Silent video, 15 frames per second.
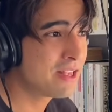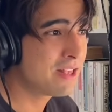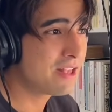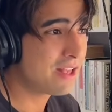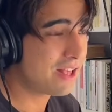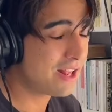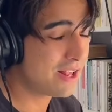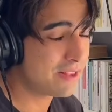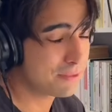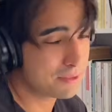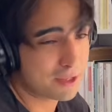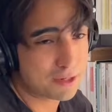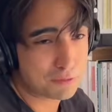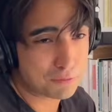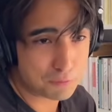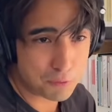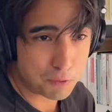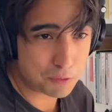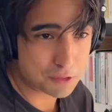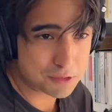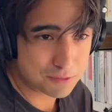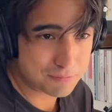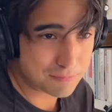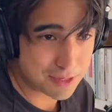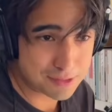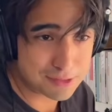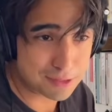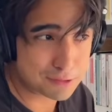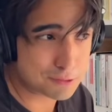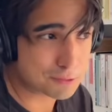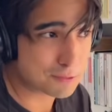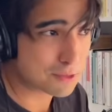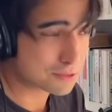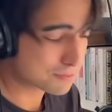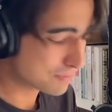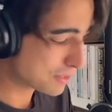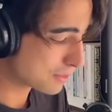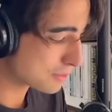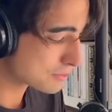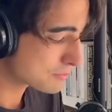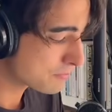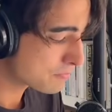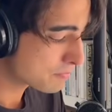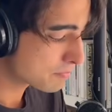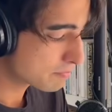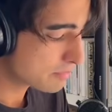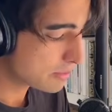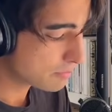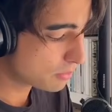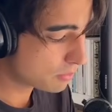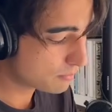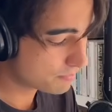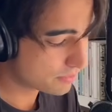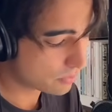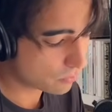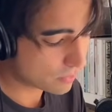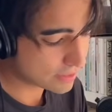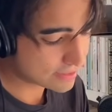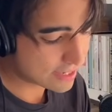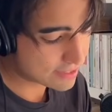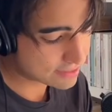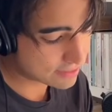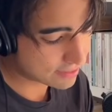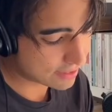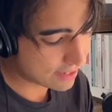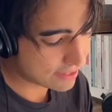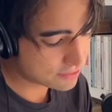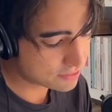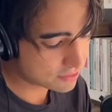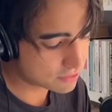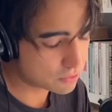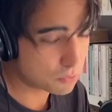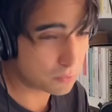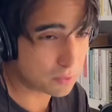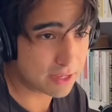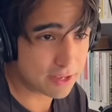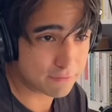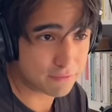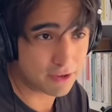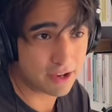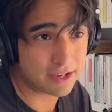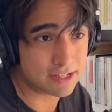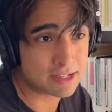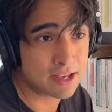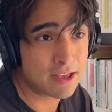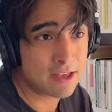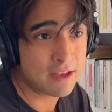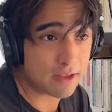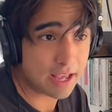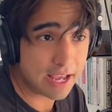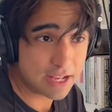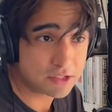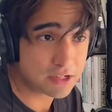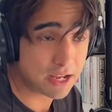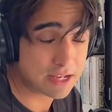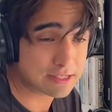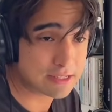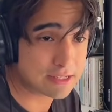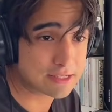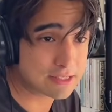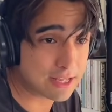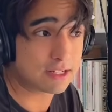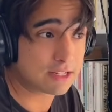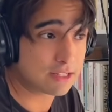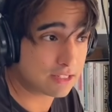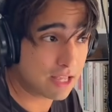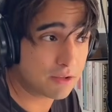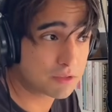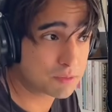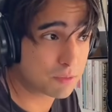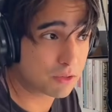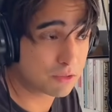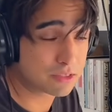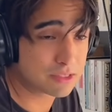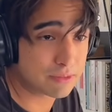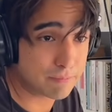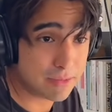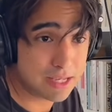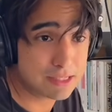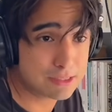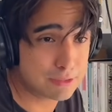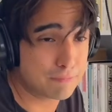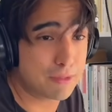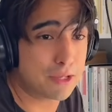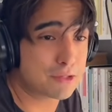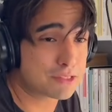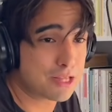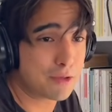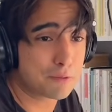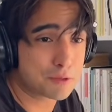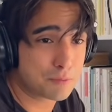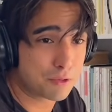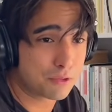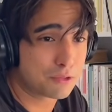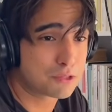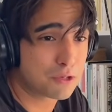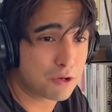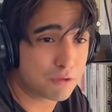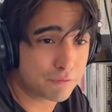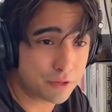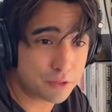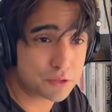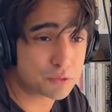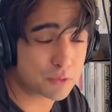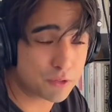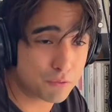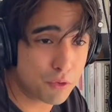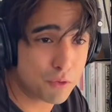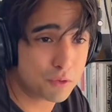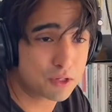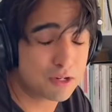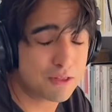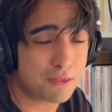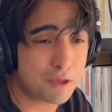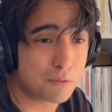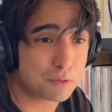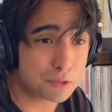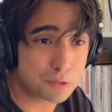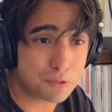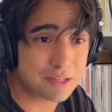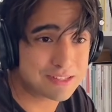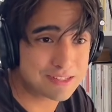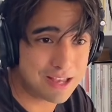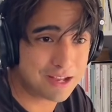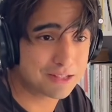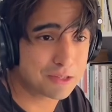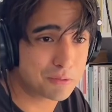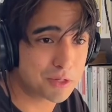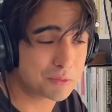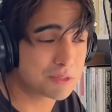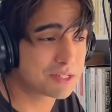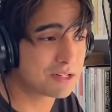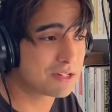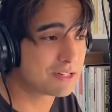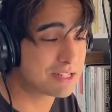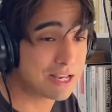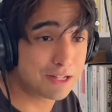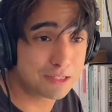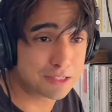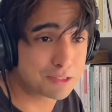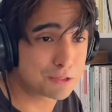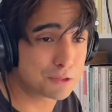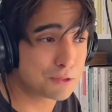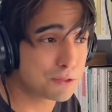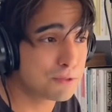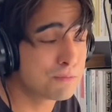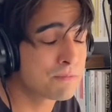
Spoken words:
And that, of course, makes sense to us because people, when testing agents, we can find edge cases that language models miss because language models are very straightforward. They will do exactly what we tell it to do,